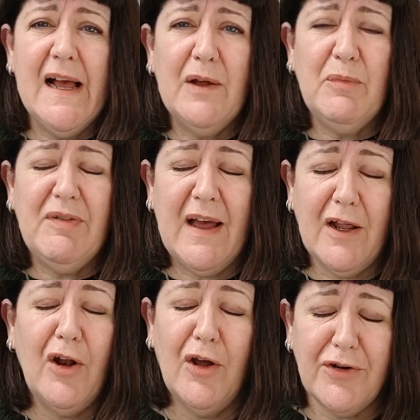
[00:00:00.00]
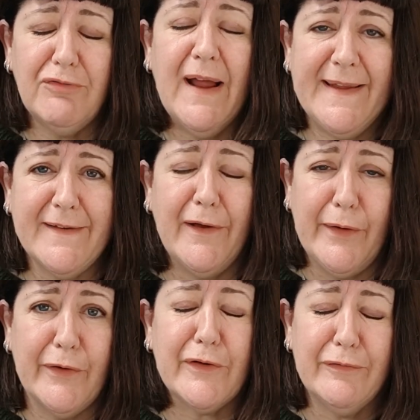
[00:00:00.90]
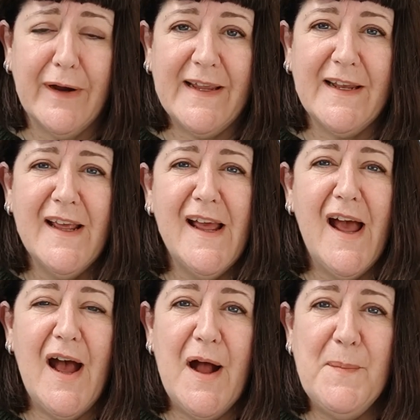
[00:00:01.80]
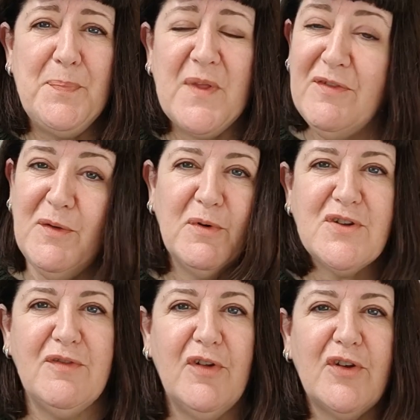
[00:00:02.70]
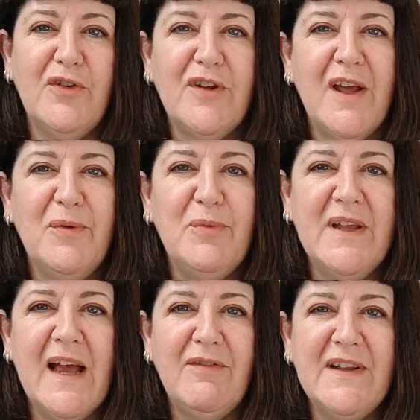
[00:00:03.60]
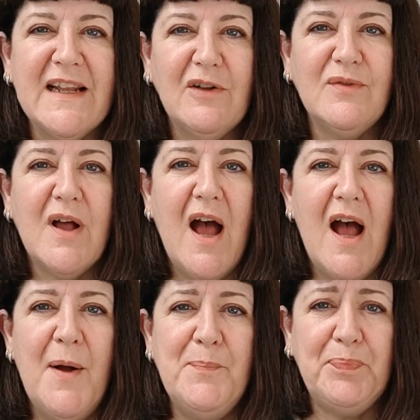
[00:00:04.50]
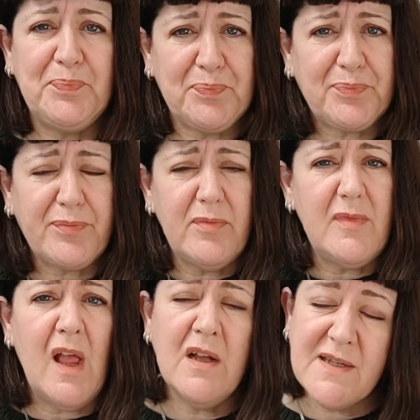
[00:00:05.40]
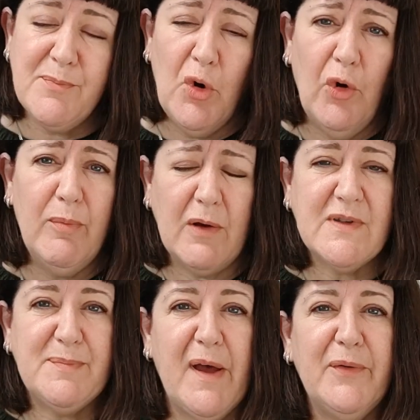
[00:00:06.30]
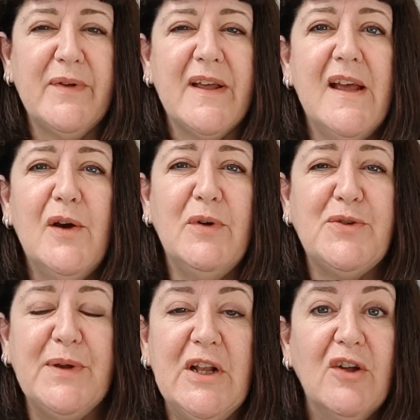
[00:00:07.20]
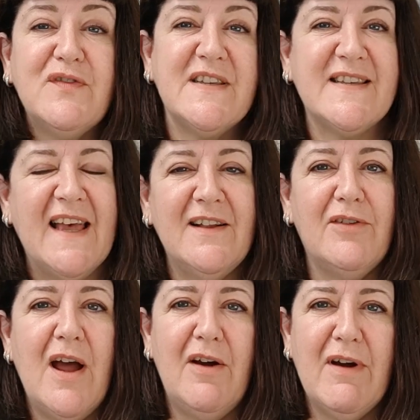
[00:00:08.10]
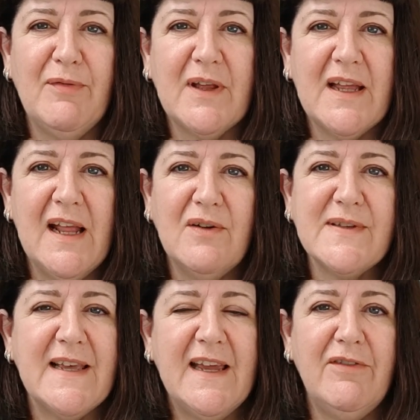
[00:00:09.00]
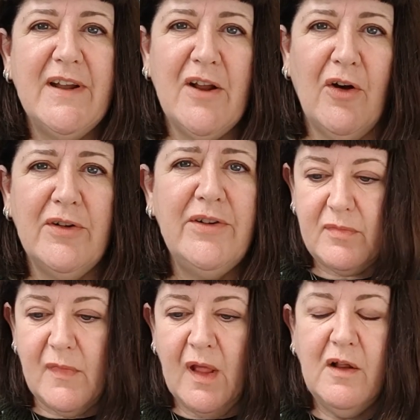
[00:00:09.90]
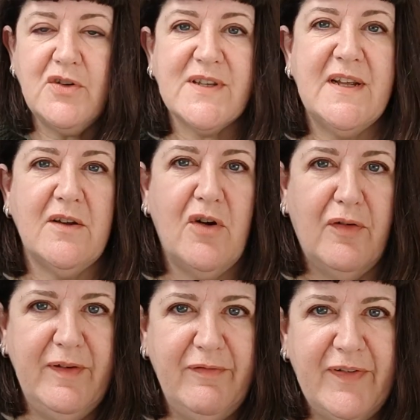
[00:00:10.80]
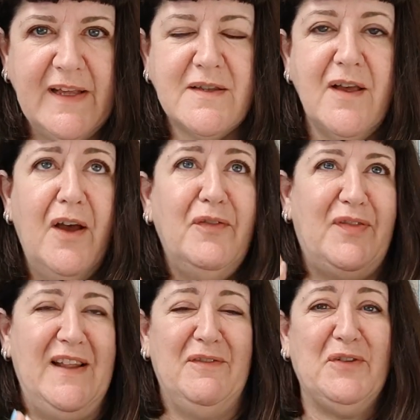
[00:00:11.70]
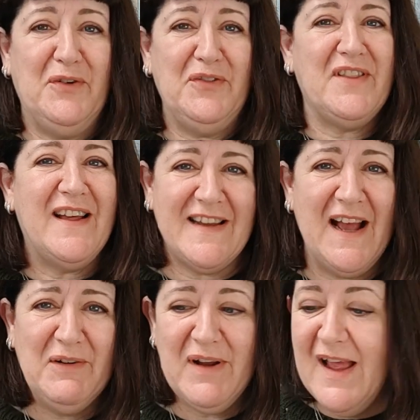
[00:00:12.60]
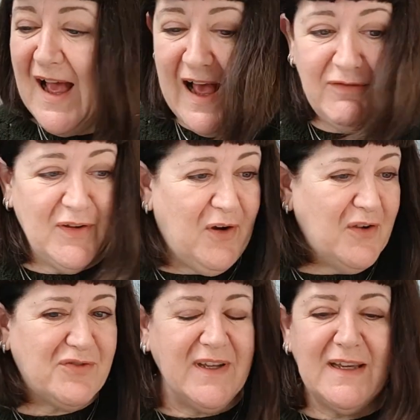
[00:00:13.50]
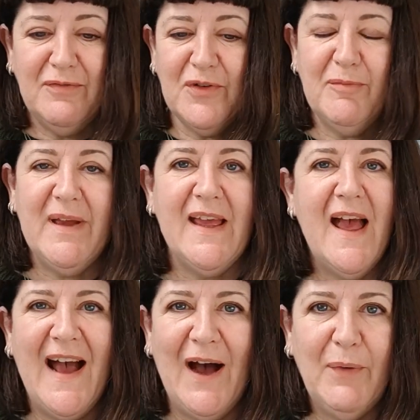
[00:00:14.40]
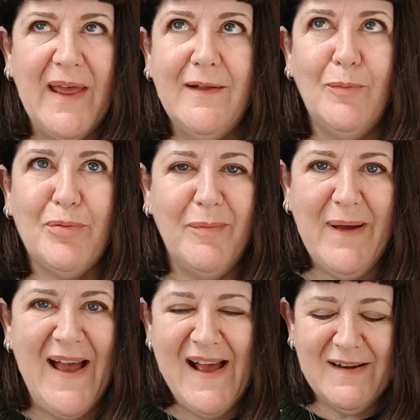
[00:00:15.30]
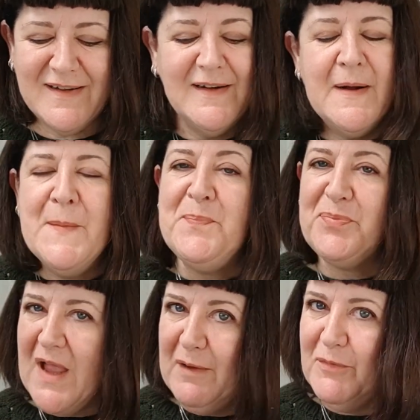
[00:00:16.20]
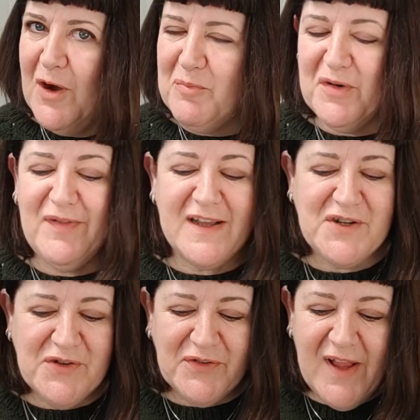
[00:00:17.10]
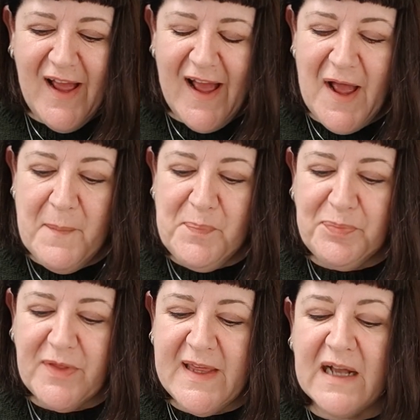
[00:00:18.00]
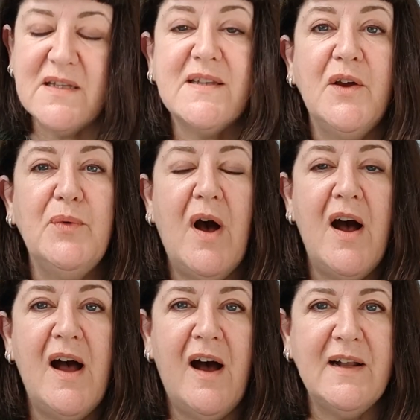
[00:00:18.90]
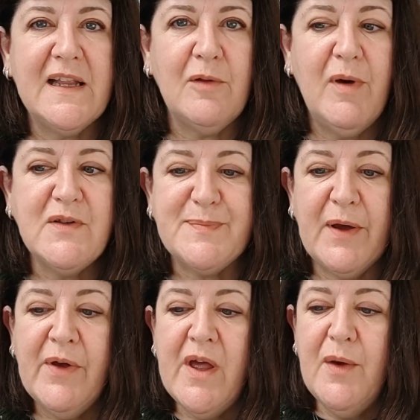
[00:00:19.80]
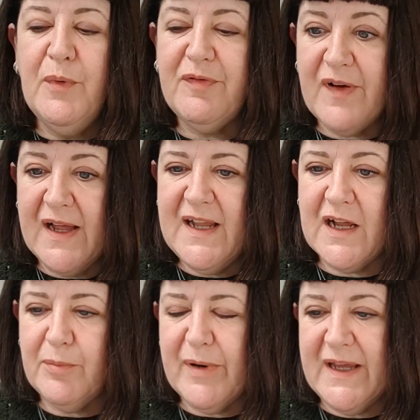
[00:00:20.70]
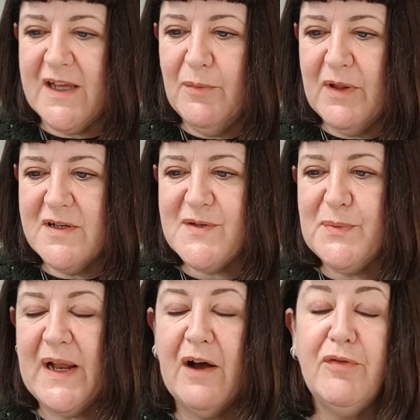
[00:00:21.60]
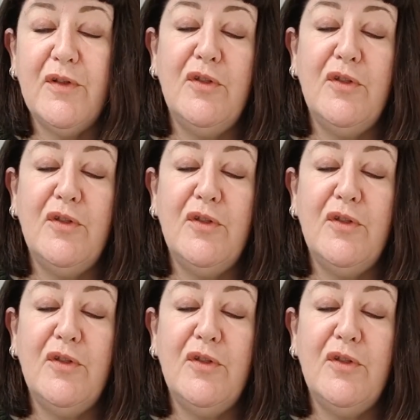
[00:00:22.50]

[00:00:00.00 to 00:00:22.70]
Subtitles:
and we've had a lot of rain. If you watch the vlog, you'll know we have a small motorboat, which we love to sail around the canals here in Holland. And I just had a coughing fit, so hopefully I've cut that out. I haven't got a drink in front of me. How ill prepared. I'm not a professional. Our little motorboat, we finally had a break in the weather, so we went out